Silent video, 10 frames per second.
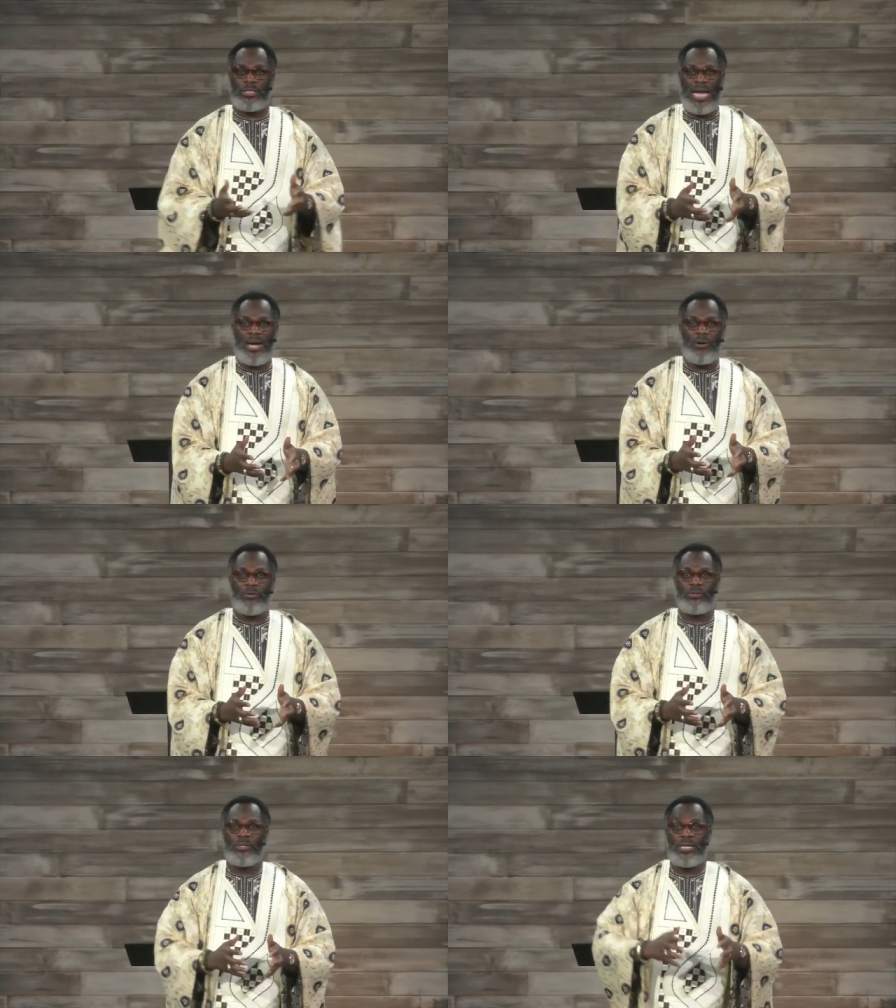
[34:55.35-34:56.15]

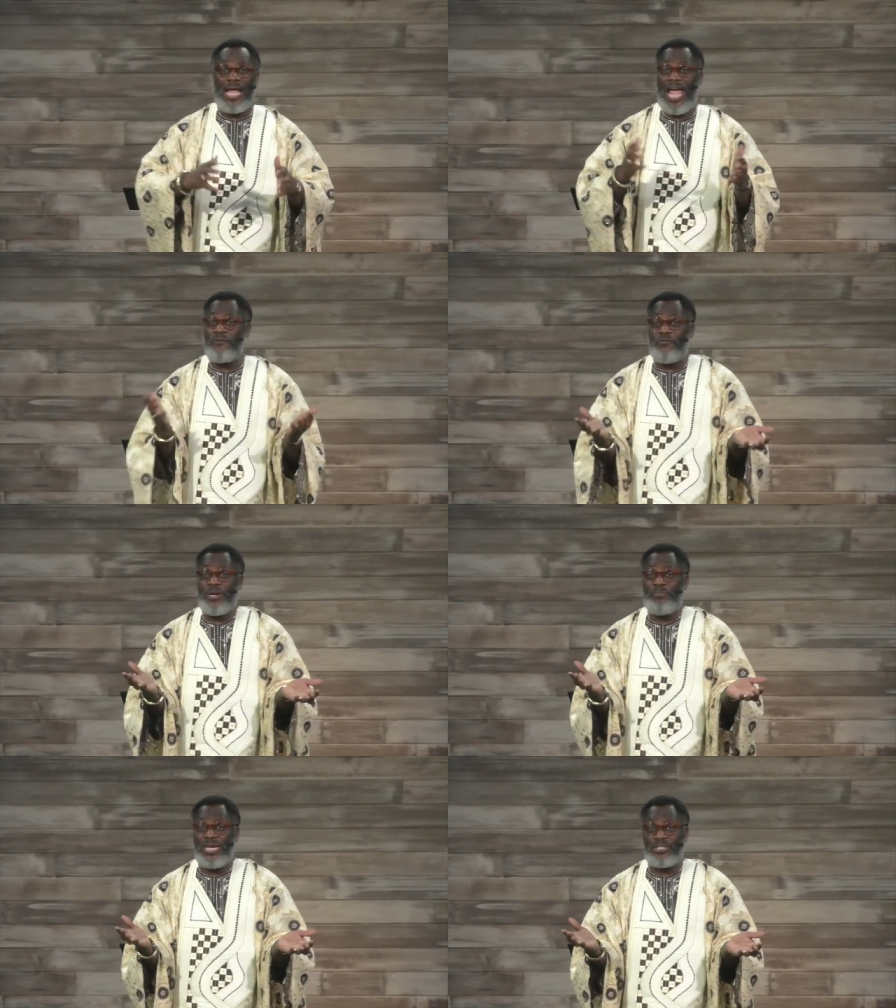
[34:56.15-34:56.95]
Now,
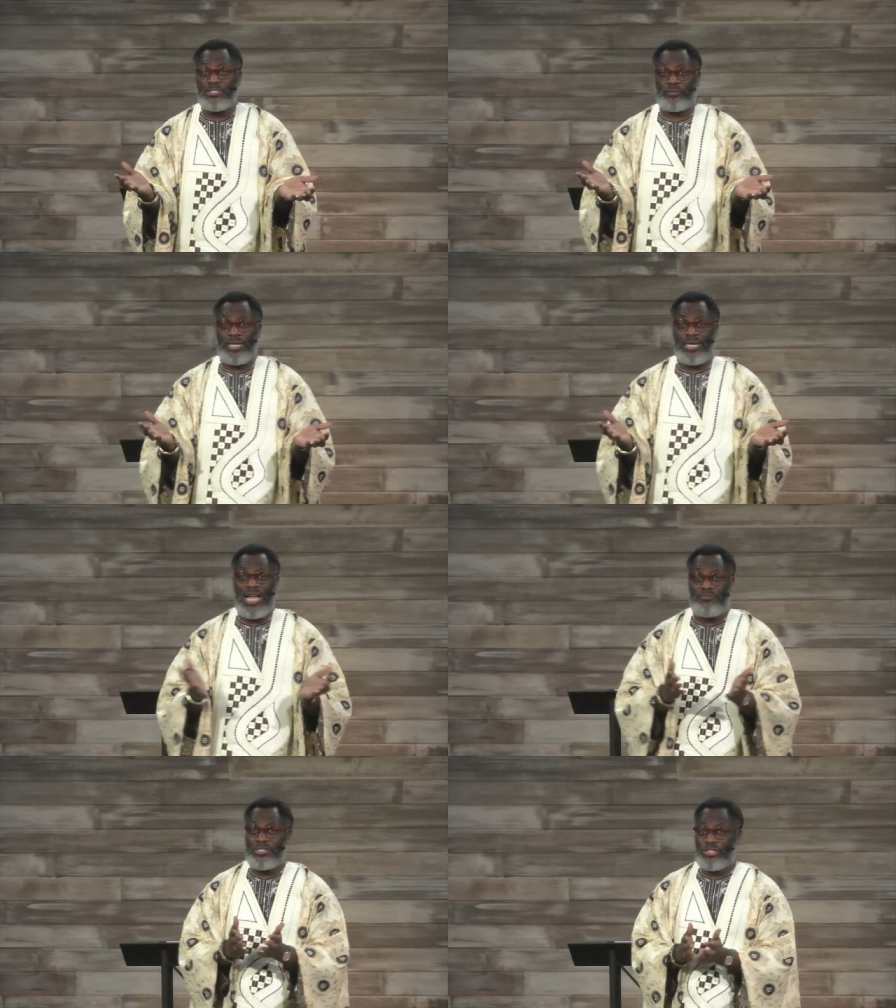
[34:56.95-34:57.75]
every ministry,
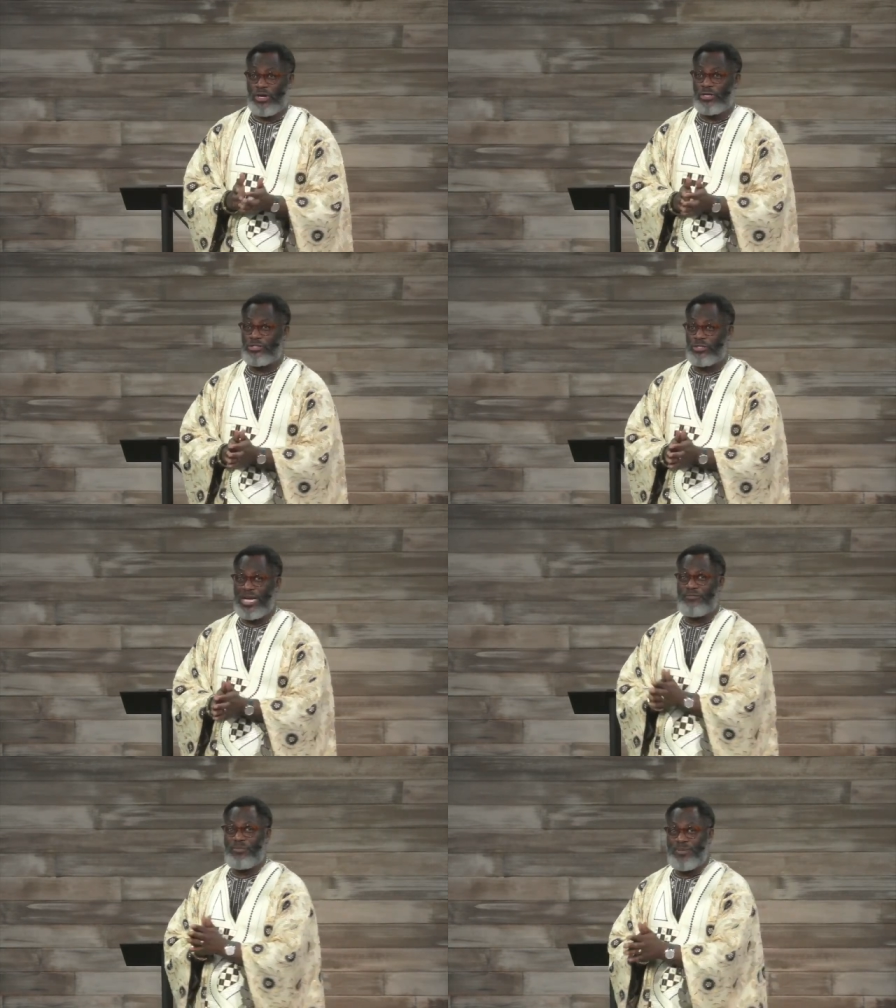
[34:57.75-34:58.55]
every church,
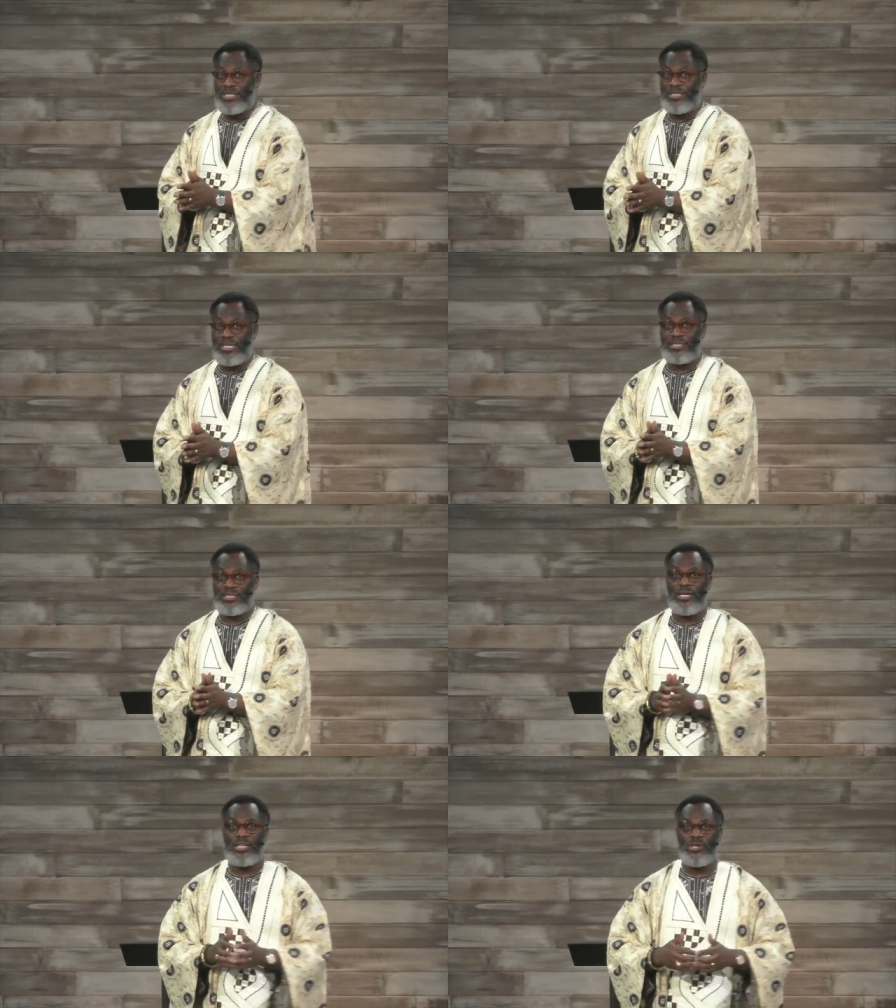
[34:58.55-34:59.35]
every business,
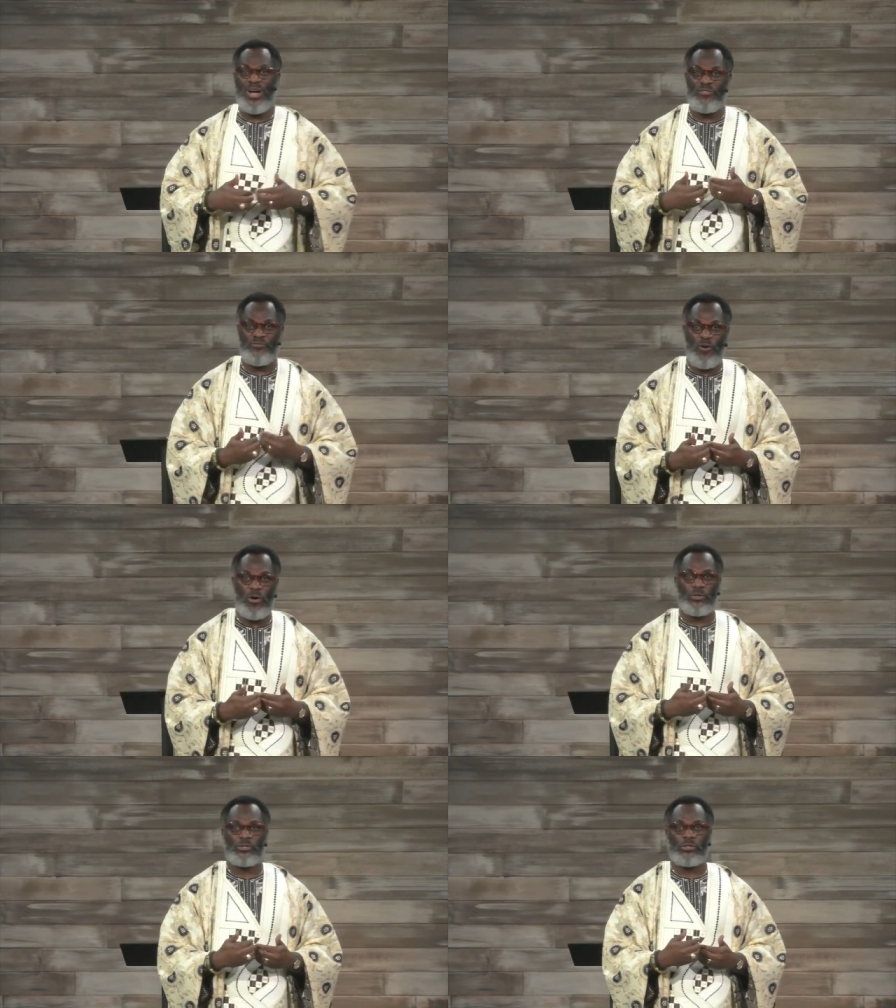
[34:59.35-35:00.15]
you are
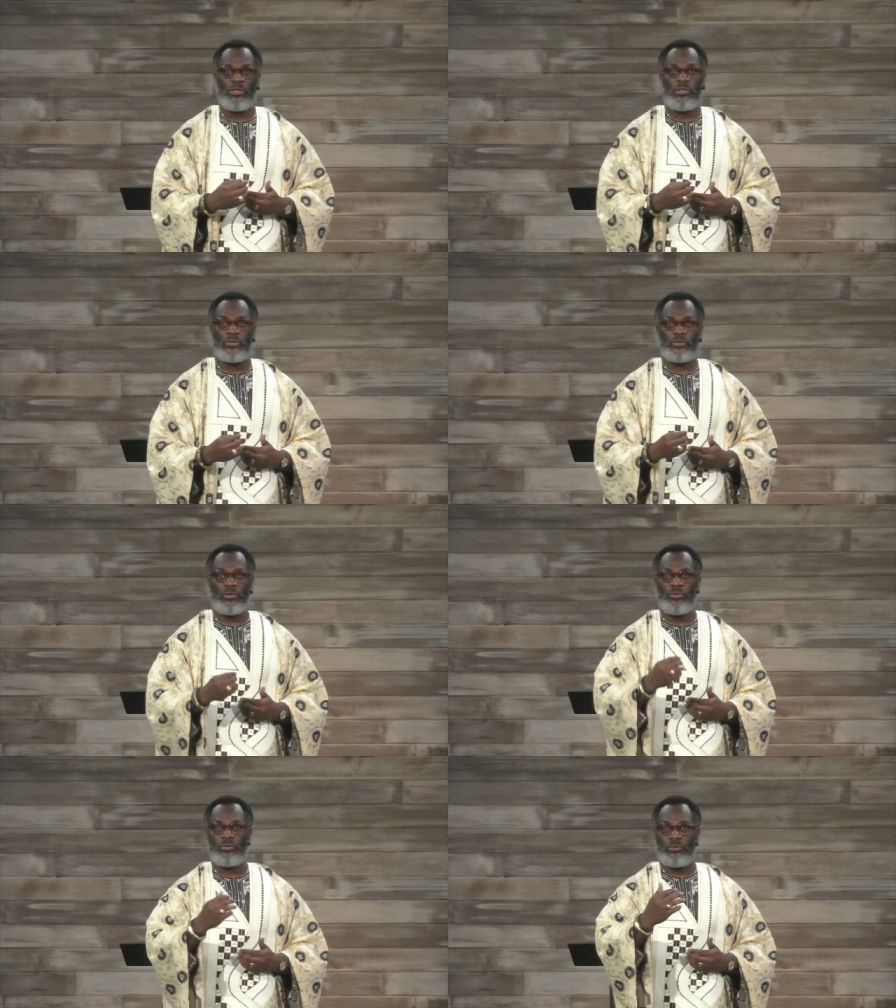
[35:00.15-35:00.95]
forced to